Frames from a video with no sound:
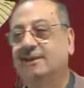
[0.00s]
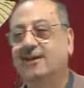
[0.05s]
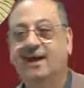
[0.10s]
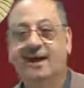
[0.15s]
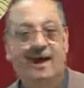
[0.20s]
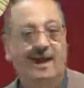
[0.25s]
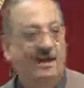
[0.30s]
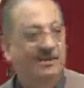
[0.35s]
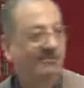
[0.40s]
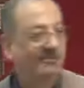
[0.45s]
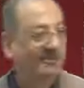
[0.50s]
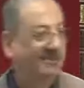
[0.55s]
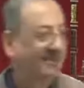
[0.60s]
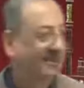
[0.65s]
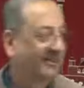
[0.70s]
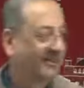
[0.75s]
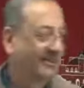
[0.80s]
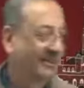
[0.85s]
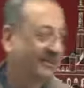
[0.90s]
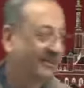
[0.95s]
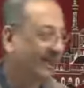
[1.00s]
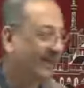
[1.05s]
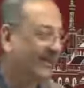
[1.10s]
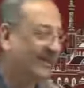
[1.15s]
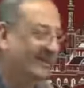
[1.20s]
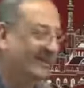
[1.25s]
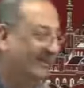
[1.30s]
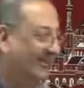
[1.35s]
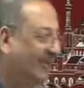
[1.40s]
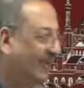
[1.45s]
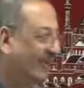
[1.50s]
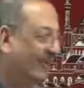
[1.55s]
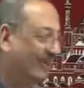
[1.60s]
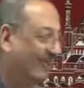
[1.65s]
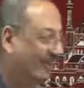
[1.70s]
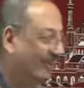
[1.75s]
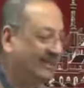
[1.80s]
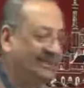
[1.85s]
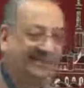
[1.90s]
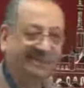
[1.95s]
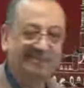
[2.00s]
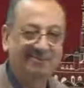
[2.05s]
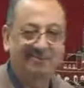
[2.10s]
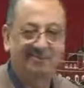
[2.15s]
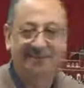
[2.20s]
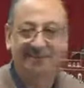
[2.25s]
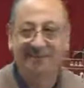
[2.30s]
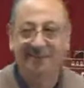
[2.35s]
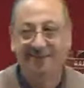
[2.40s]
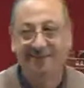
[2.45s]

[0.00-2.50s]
I visit you and you don't visit me.